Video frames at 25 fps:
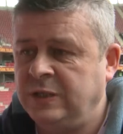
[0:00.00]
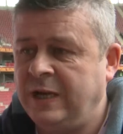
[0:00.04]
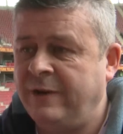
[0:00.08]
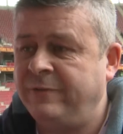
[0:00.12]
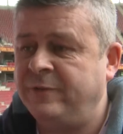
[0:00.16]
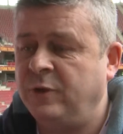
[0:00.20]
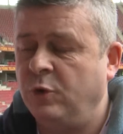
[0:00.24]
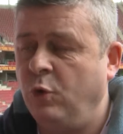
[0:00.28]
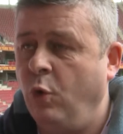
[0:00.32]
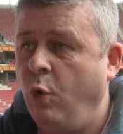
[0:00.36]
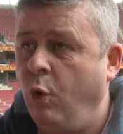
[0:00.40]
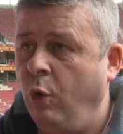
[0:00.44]

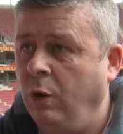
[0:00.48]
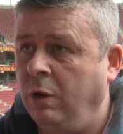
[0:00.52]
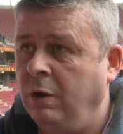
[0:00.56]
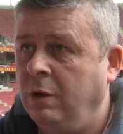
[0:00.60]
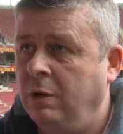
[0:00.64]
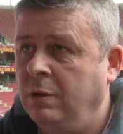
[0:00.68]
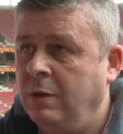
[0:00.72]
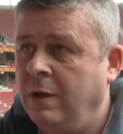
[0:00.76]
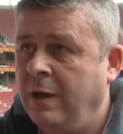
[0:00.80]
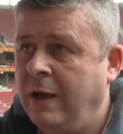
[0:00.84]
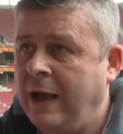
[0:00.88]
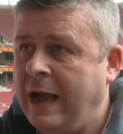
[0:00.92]
after all,
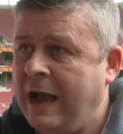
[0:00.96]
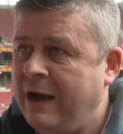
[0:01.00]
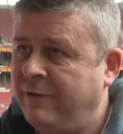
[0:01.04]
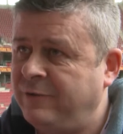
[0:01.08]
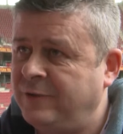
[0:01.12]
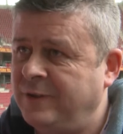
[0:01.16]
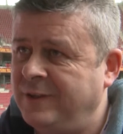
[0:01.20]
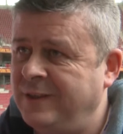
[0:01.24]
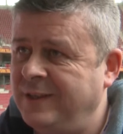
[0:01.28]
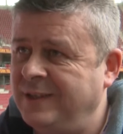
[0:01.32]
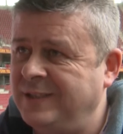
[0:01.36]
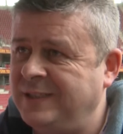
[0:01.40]

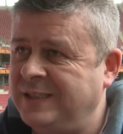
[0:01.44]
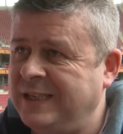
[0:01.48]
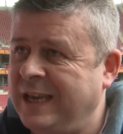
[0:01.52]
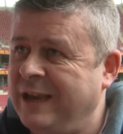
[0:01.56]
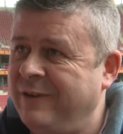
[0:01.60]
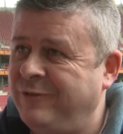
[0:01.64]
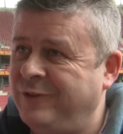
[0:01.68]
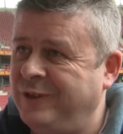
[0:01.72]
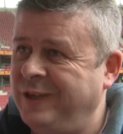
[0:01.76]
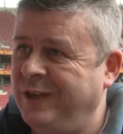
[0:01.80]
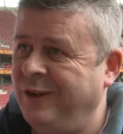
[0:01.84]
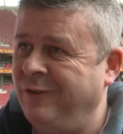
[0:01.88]
after the
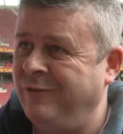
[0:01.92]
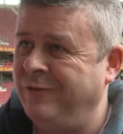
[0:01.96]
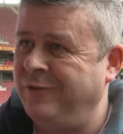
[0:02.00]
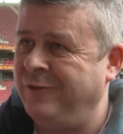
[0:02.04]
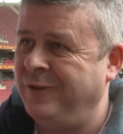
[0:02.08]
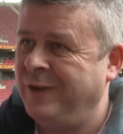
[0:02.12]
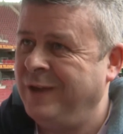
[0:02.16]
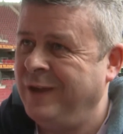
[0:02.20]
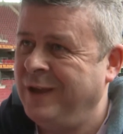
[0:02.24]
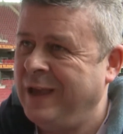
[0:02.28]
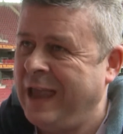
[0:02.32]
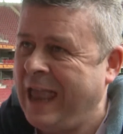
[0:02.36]
safety of
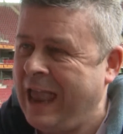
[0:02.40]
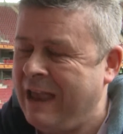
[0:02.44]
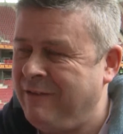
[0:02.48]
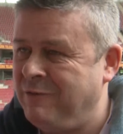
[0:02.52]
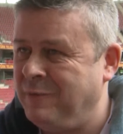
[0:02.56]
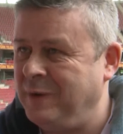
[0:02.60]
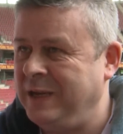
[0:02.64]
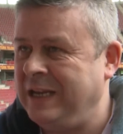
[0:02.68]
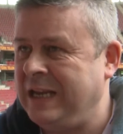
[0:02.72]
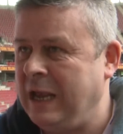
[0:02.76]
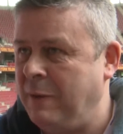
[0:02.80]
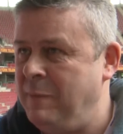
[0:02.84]

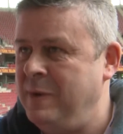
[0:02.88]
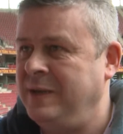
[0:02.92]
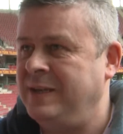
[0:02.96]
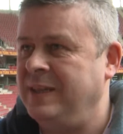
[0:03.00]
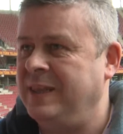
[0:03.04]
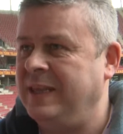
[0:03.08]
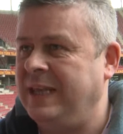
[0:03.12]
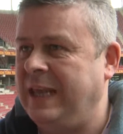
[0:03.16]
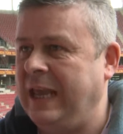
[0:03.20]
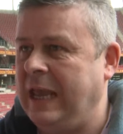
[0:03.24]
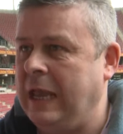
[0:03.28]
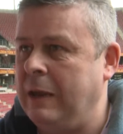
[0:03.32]
everybody coming to
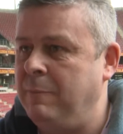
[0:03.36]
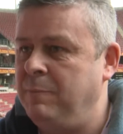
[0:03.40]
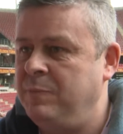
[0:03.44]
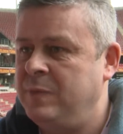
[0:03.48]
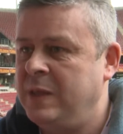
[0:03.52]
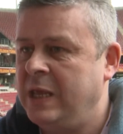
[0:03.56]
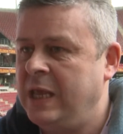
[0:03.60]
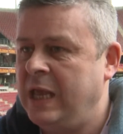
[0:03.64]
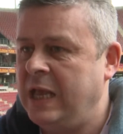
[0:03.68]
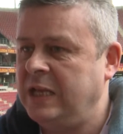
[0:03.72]
the game,